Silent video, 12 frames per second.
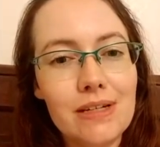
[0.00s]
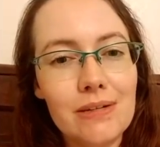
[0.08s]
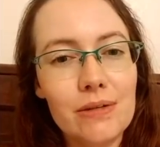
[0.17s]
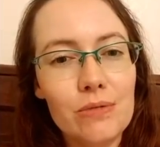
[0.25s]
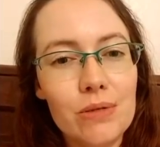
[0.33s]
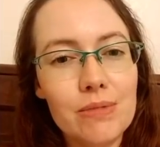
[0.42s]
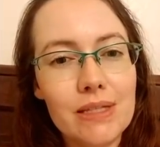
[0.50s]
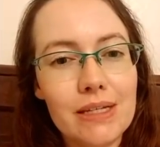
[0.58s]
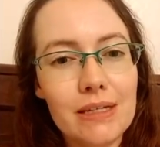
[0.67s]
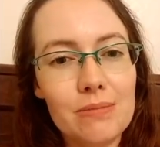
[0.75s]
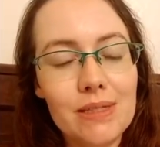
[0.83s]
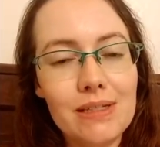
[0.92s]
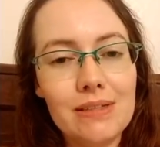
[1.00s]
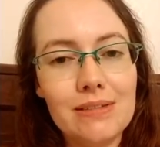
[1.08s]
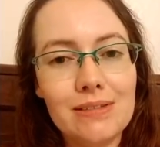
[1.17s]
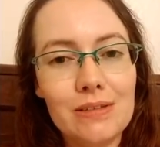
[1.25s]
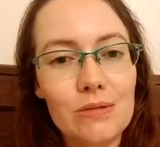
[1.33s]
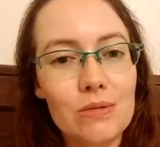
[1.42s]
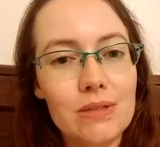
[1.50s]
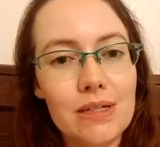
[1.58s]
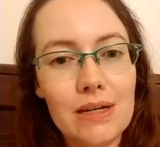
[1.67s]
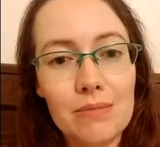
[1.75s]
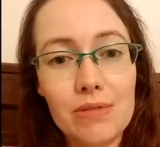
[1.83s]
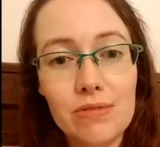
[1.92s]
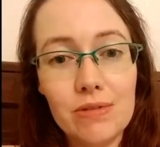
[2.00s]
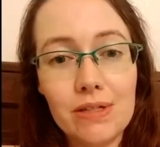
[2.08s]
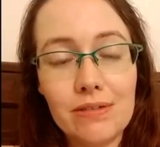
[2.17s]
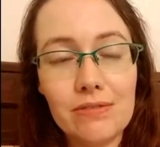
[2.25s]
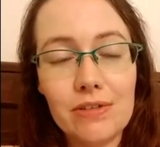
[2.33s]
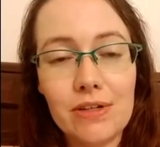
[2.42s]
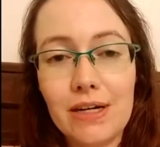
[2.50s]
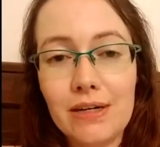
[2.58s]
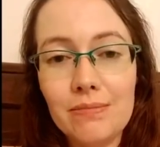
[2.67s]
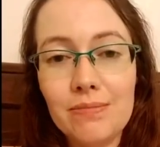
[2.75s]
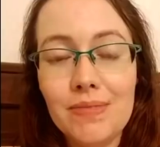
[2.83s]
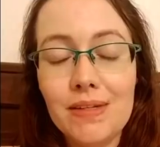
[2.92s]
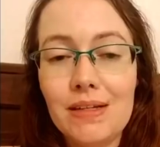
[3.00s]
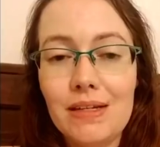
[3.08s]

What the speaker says: angry women like me who will not be voting for him,